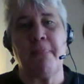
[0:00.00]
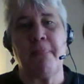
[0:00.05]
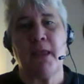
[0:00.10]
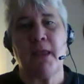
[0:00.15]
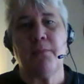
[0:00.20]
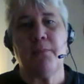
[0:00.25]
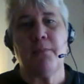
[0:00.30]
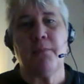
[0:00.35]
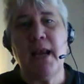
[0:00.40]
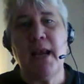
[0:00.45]

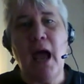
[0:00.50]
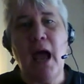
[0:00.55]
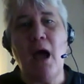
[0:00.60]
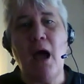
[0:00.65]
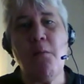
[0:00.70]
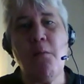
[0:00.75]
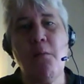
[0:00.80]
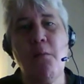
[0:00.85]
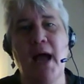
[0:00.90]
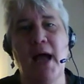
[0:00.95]
But
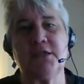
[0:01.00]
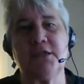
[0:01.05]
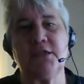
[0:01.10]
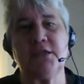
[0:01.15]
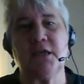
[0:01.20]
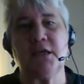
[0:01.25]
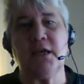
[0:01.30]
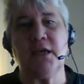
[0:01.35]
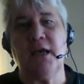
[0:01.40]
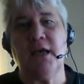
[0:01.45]
now
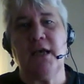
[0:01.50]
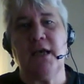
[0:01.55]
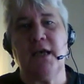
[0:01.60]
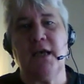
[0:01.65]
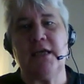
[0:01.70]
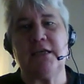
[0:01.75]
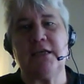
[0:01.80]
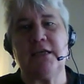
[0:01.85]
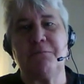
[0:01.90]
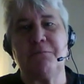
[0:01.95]
imagine
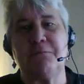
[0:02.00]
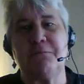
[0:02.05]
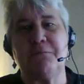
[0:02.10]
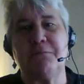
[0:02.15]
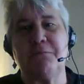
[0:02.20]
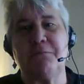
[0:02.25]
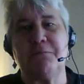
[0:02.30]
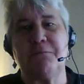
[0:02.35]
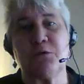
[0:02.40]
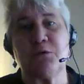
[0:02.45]
it's
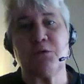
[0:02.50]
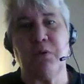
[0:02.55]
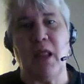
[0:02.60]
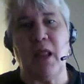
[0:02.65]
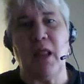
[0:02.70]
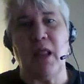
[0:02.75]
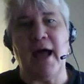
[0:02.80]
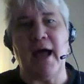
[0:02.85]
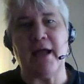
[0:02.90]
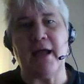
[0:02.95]
pitch
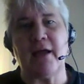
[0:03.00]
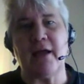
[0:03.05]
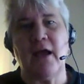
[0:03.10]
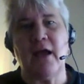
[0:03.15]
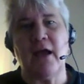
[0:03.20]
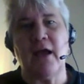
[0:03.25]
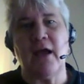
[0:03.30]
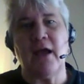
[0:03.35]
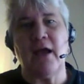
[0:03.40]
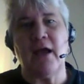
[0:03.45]
black,
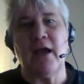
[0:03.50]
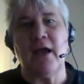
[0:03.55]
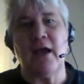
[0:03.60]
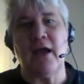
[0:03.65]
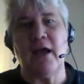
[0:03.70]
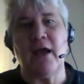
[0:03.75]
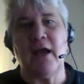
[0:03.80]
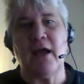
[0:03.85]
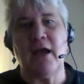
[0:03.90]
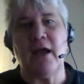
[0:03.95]
I
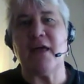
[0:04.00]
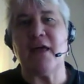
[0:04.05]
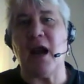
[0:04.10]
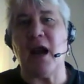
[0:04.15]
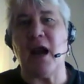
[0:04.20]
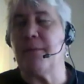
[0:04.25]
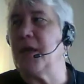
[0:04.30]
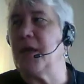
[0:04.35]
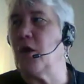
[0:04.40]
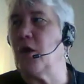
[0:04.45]
think that
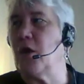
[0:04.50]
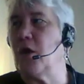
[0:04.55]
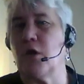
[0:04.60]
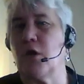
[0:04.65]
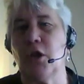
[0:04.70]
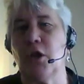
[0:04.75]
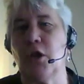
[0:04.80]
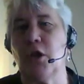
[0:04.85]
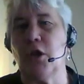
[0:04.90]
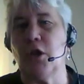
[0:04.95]
I'm here
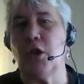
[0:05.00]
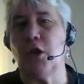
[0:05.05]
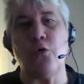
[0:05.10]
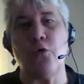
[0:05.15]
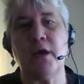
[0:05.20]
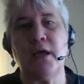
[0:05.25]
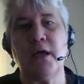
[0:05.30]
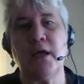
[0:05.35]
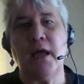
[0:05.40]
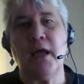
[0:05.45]

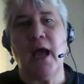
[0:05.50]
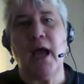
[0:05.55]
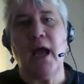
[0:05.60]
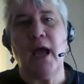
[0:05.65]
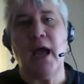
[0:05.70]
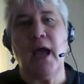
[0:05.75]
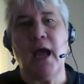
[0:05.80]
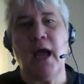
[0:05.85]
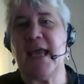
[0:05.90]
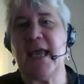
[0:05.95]
alone,
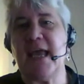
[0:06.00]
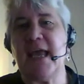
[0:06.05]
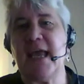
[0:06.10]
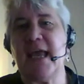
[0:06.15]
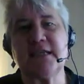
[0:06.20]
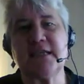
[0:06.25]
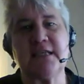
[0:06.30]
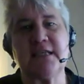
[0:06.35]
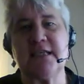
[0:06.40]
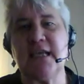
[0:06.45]
I
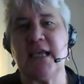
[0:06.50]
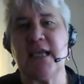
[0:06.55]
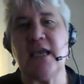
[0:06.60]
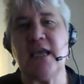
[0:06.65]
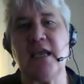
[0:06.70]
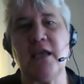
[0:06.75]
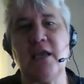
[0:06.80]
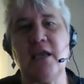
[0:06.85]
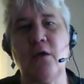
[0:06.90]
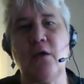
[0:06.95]
can't
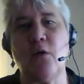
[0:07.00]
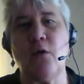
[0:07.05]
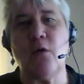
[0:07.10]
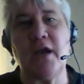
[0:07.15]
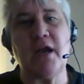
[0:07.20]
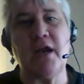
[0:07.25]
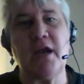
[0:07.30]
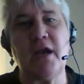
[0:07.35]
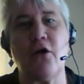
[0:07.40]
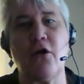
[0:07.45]
see
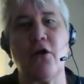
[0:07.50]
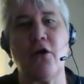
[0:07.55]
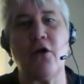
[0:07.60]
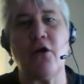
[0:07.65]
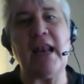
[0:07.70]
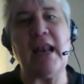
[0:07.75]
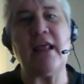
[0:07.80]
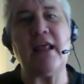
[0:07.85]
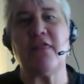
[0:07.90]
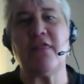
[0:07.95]
or
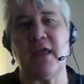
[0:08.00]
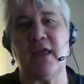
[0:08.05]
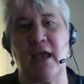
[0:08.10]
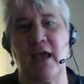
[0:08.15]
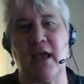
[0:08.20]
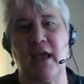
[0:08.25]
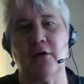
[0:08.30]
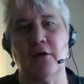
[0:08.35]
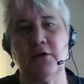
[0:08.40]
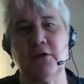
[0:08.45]
hear
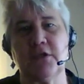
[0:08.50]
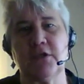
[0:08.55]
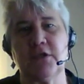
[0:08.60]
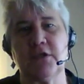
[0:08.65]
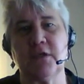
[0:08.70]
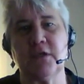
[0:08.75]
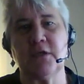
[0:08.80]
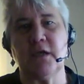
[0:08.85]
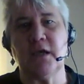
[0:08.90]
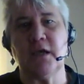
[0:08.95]
anything
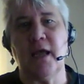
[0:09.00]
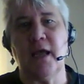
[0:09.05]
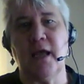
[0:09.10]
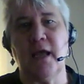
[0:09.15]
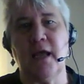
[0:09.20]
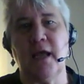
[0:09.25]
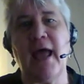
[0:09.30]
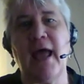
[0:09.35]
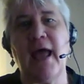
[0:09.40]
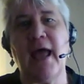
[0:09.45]
else,
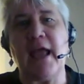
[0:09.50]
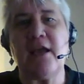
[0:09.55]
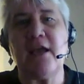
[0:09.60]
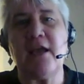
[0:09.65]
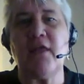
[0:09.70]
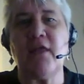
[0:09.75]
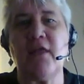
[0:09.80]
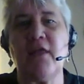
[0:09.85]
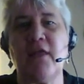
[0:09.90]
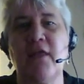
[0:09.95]
and I
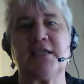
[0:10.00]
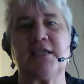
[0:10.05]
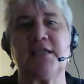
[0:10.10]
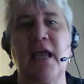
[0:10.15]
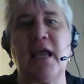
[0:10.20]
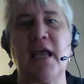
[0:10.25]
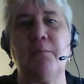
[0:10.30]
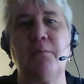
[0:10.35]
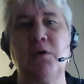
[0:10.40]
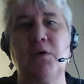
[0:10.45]
hear that
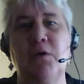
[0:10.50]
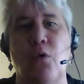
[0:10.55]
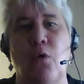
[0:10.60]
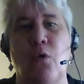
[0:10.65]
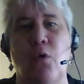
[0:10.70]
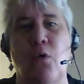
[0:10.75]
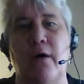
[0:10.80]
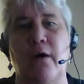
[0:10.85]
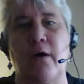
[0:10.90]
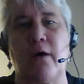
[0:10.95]
same
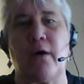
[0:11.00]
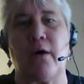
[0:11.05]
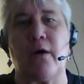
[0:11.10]
door.